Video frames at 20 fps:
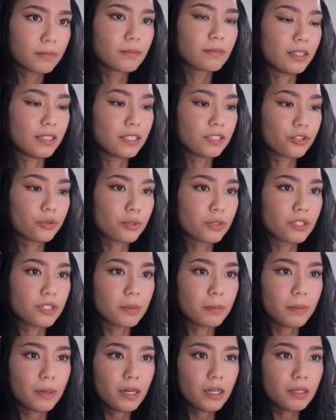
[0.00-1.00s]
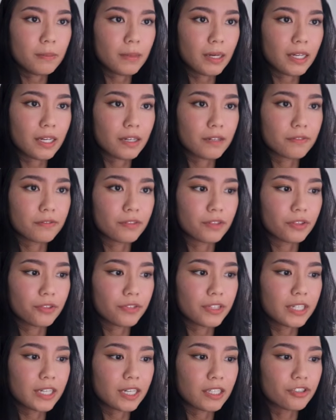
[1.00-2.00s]
And then towards the bottom, I have
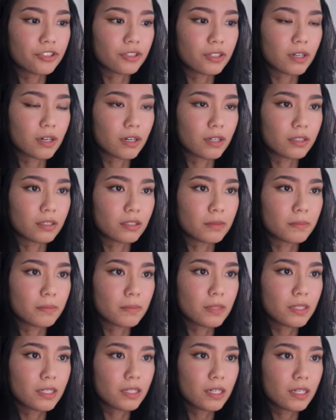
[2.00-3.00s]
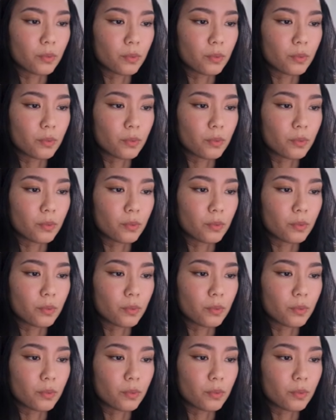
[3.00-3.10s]
3 extra columns,